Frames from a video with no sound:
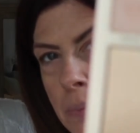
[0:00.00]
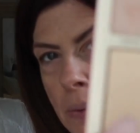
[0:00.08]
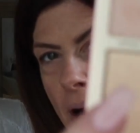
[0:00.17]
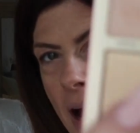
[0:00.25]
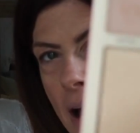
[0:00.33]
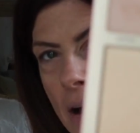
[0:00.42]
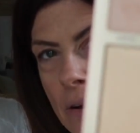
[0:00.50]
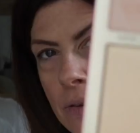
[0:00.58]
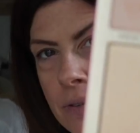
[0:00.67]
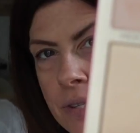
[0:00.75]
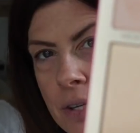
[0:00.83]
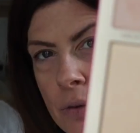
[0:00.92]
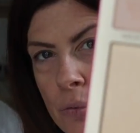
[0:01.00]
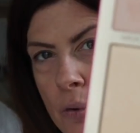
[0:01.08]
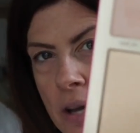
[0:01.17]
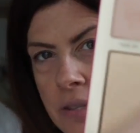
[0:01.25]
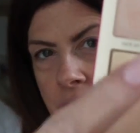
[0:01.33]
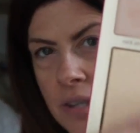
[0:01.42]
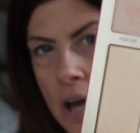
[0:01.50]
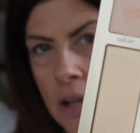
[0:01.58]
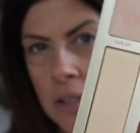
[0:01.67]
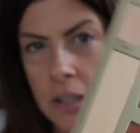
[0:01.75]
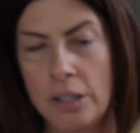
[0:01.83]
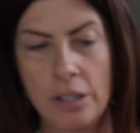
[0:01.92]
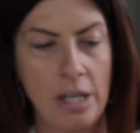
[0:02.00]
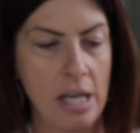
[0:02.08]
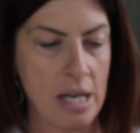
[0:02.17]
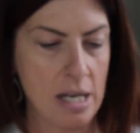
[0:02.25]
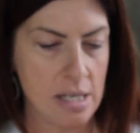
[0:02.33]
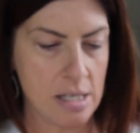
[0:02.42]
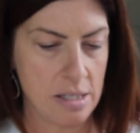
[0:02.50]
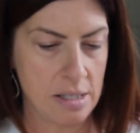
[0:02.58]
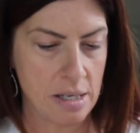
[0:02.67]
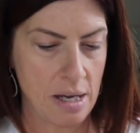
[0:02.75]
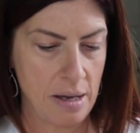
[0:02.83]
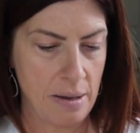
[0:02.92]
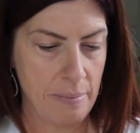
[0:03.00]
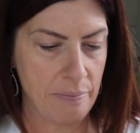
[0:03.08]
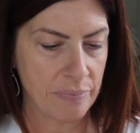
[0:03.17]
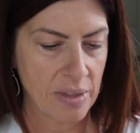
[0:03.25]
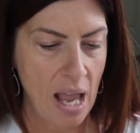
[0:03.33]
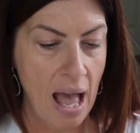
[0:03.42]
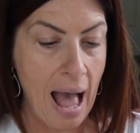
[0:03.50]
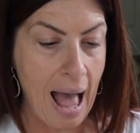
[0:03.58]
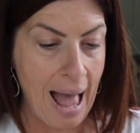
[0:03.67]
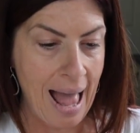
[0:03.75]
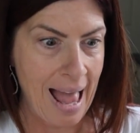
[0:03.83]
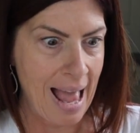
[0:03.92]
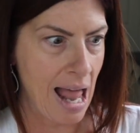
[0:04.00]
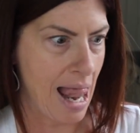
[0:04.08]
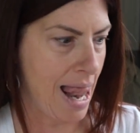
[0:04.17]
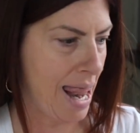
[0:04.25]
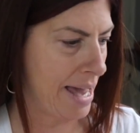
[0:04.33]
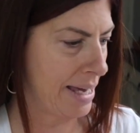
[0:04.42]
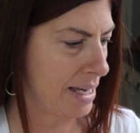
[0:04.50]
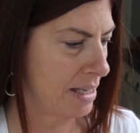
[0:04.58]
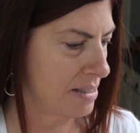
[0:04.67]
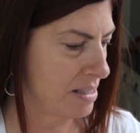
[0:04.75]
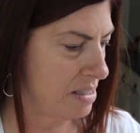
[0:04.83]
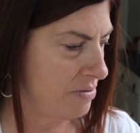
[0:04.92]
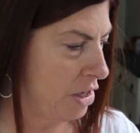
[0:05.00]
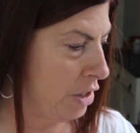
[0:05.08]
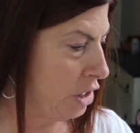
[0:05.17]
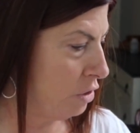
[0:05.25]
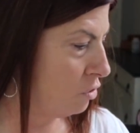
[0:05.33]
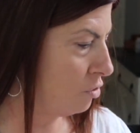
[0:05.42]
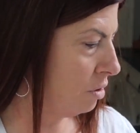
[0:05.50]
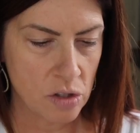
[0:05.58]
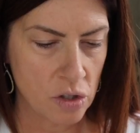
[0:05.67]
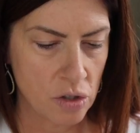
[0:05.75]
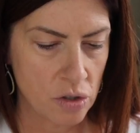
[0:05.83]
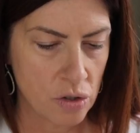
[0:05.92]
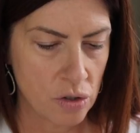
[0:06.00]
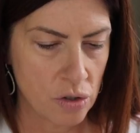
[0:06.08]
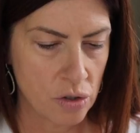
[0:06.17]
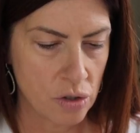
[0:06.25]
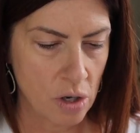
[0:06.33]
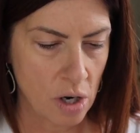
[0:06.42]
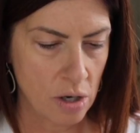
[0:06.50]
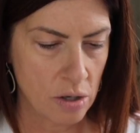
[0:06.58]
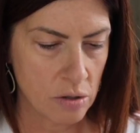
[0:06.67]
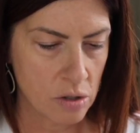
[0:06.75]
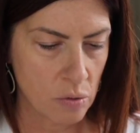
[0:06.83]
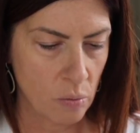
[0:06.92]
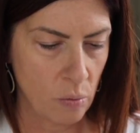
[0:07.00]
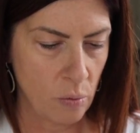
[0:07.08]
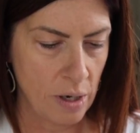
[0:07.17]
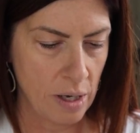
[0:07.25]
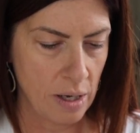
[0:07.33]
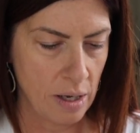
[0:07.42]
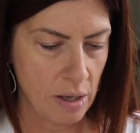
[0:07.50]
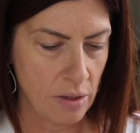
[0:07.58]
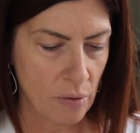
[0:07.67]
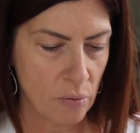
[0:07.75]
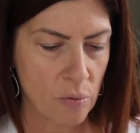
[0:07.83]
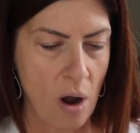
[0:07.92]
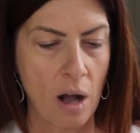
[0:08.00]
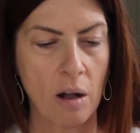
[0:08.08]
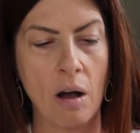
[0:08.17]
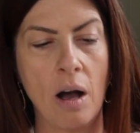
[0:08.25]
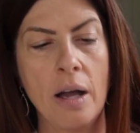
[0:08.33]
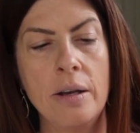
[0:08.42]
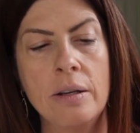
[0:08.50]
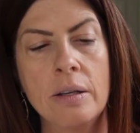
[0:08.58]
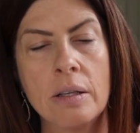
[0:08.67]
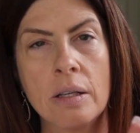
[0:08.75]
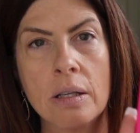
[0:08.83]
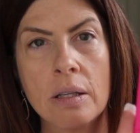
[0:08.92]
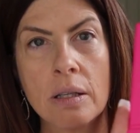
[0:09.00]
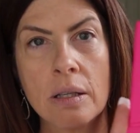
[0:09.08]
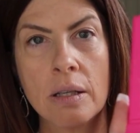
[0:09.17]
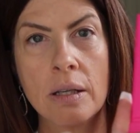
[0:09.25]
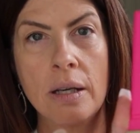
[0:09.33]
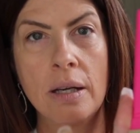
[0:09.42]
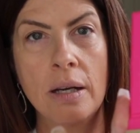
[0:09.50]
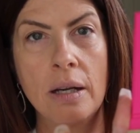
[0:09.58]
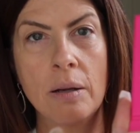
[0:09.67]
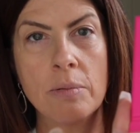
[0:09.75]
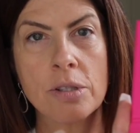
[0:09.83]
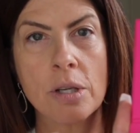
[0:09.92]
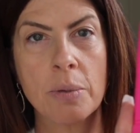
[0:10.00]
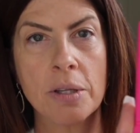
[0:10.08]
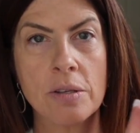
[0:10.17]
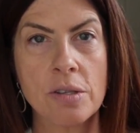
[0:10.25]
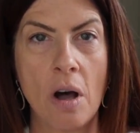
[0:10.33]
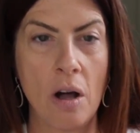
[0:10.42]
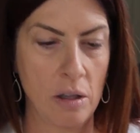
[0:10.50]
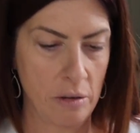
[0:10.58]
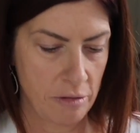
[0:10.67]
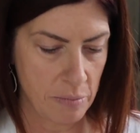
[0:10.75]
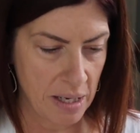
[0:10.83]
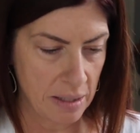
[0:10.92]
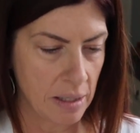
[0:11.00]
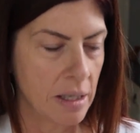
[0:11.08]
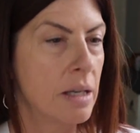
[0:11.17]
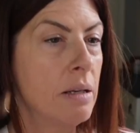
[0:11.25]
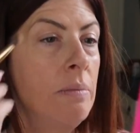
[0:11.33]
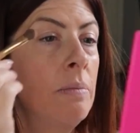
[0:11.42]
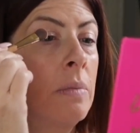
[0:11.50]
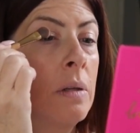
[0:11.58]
browns and rust color, and I like it because it's very neutral. Start with Rock On, and I'm just gonna put this all over my lid.